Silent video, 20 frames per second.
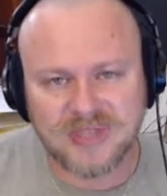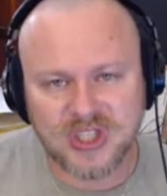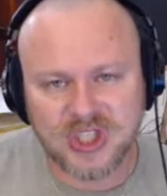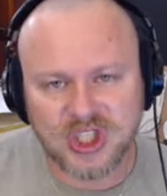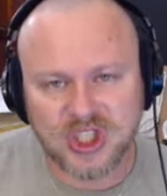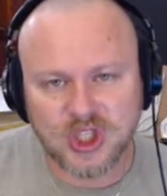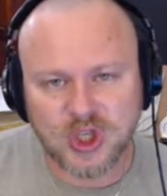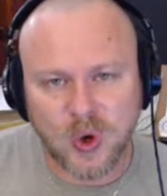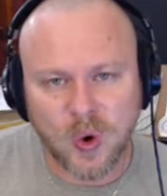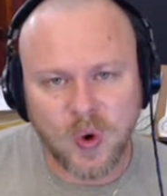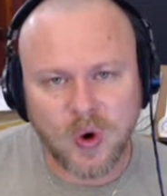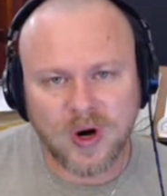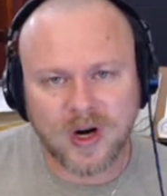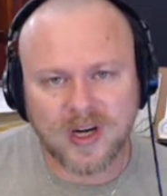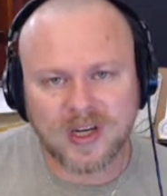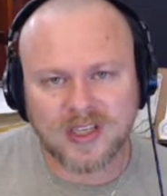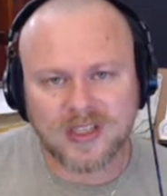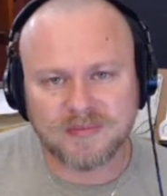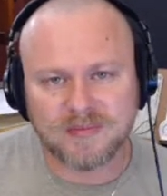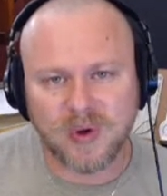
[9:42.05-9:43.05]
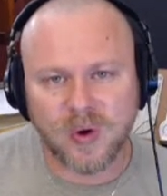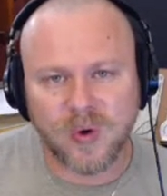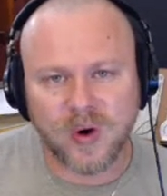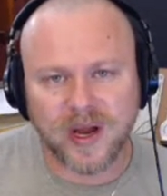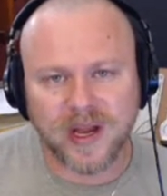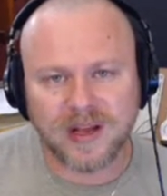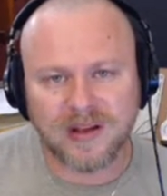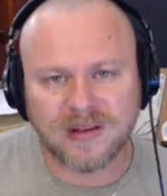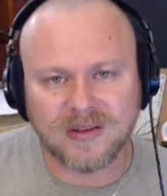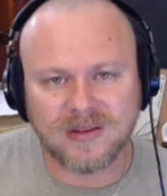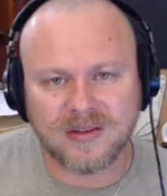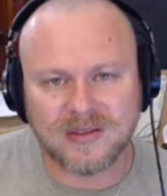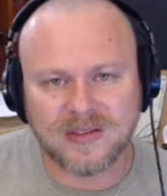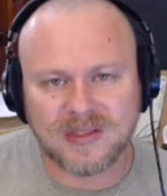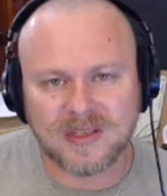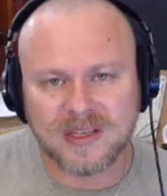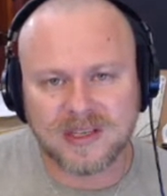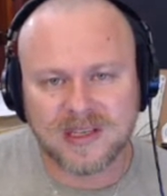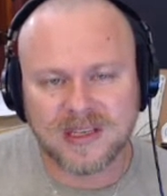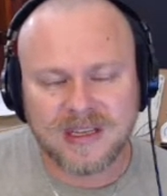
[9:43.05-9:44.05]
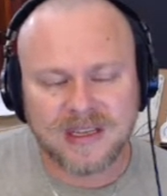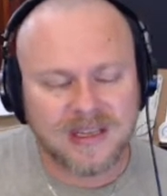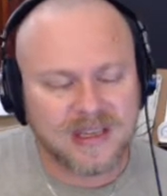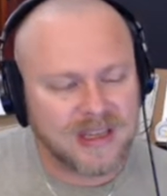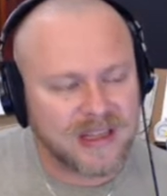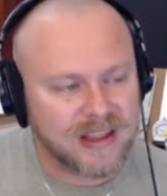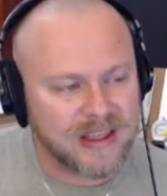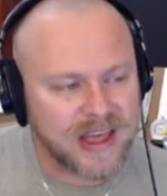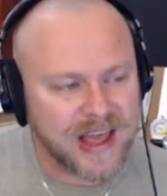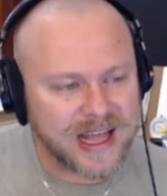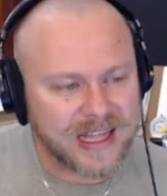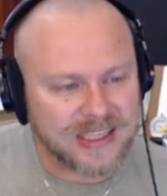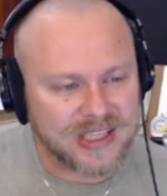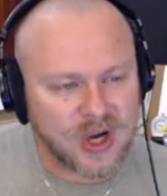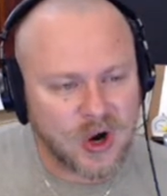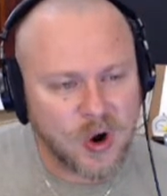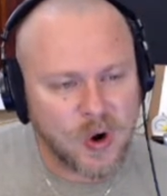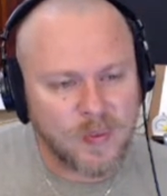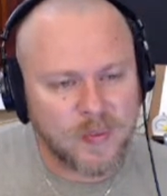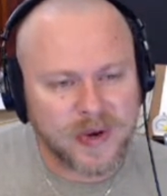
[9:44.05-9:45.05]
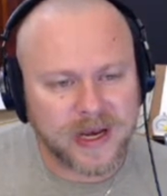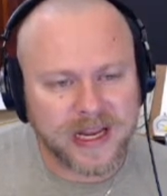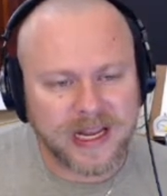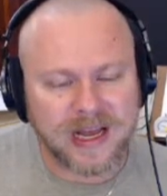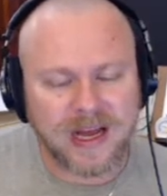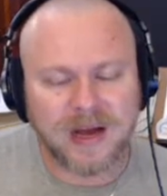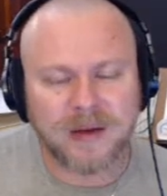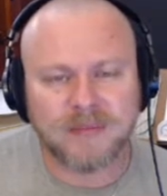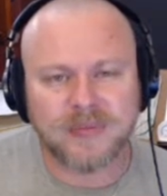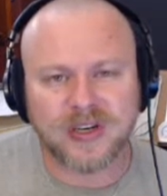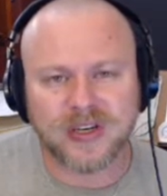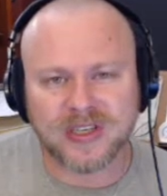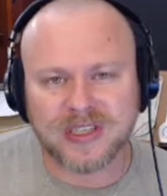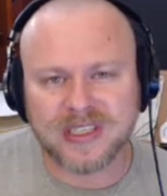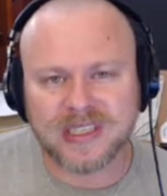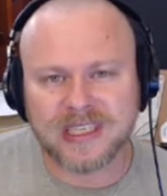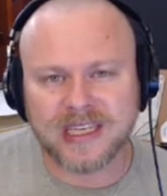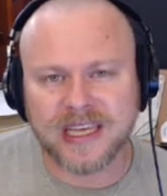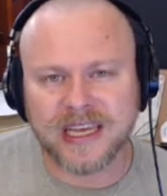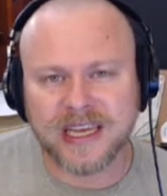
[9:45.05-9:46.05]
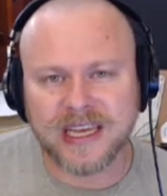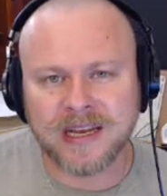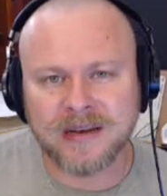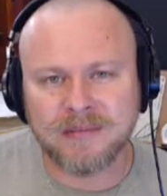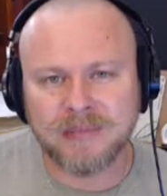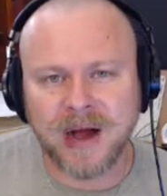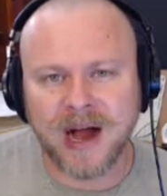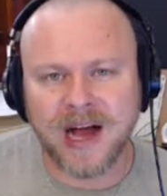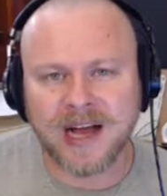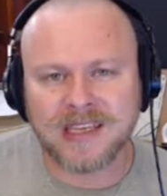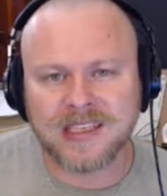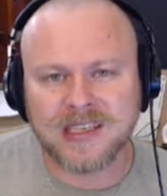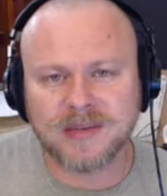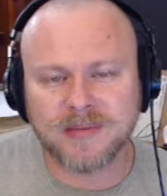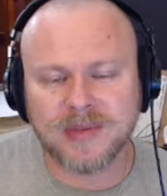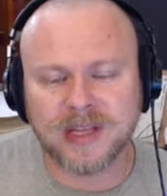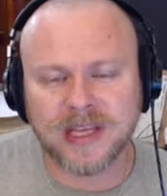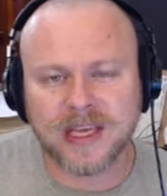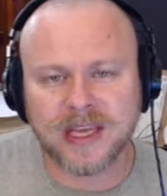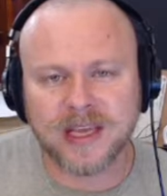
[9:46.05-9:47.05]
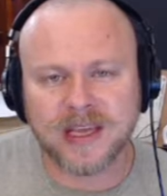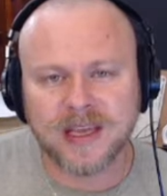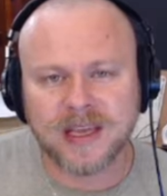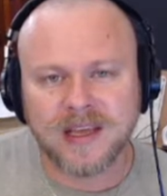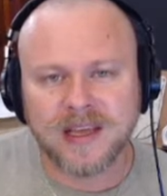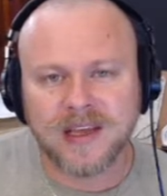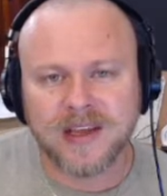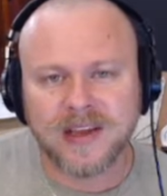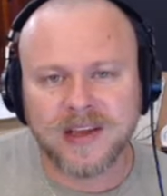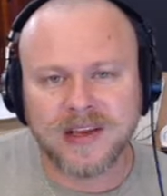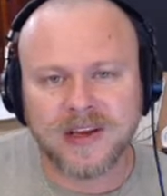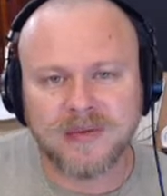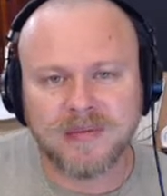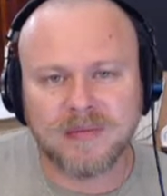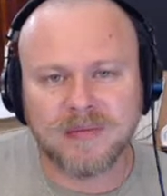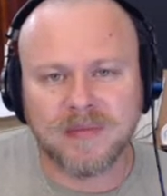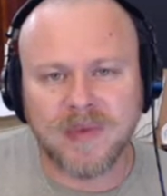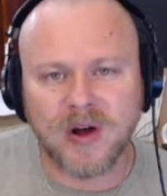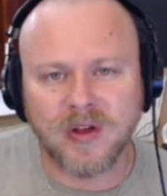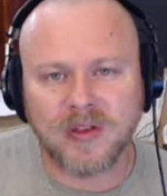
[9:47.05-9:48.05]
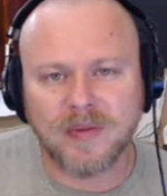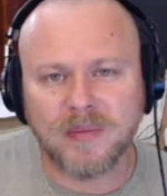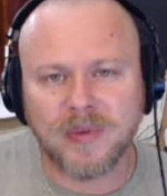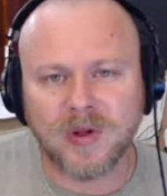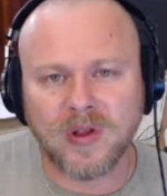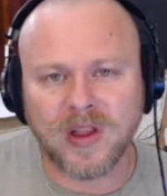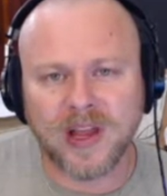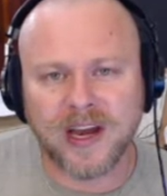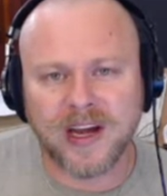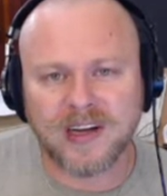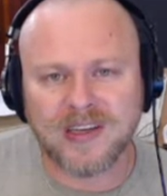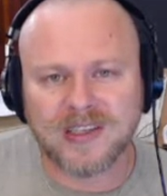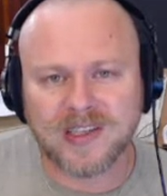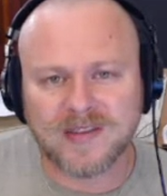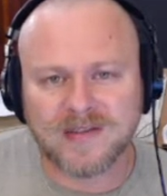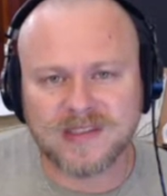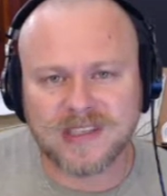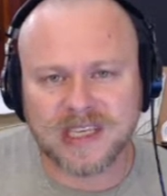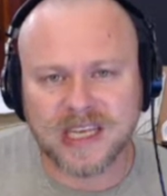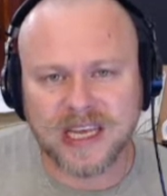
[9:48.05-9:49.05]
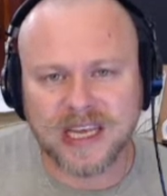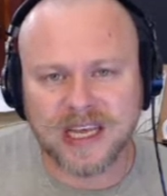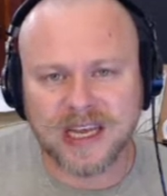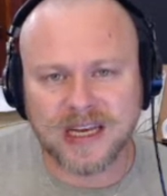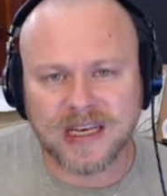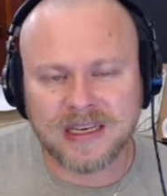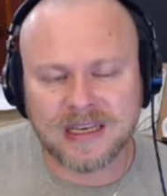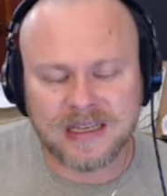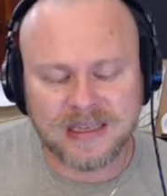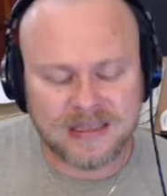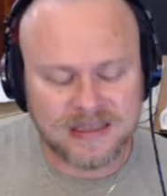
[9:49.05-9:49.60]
sores, boils, that's opening up your skin, possibly your multiple layers of skin.